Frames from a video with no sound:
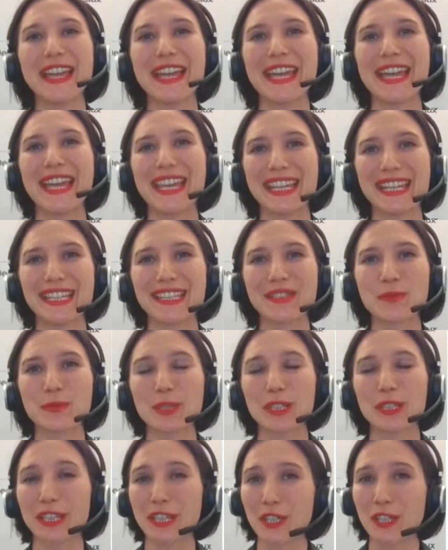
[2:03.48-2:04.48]
And
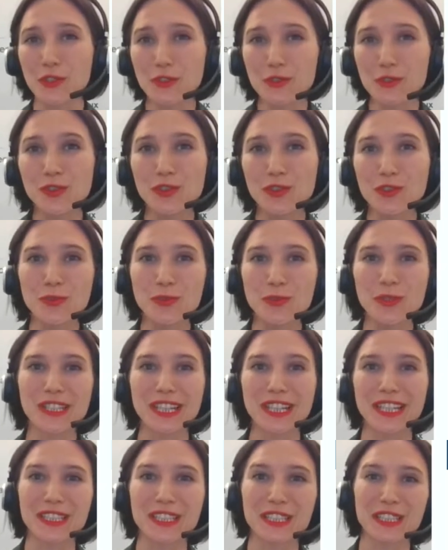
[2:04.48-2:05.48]
when I used to work
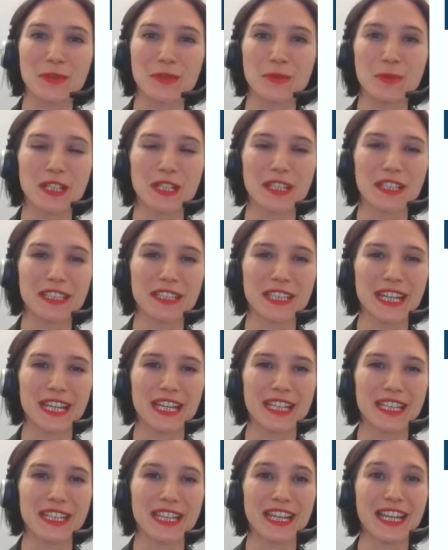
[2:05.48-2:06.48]
at EY,
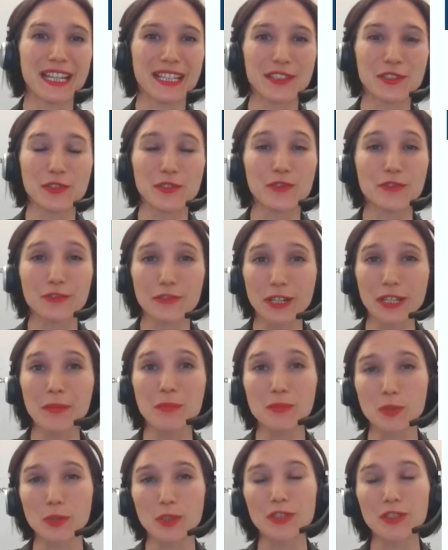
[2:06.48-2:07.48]
I had a
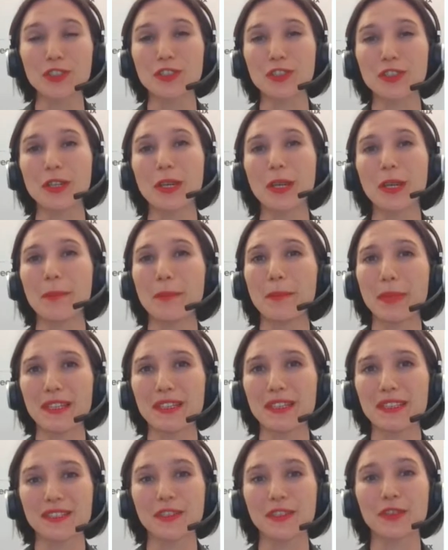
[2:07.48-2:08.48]
framework
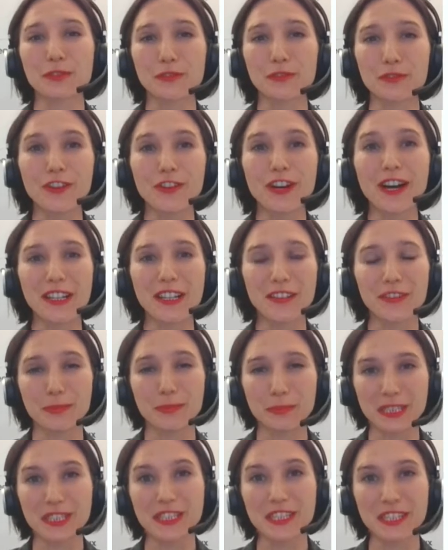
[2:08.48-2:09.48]
based on 5
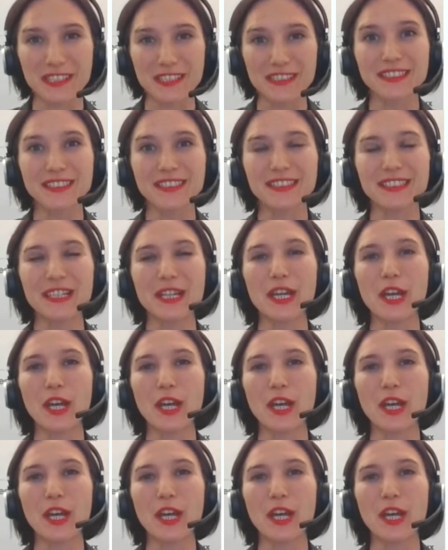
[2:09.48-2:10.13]
PRs,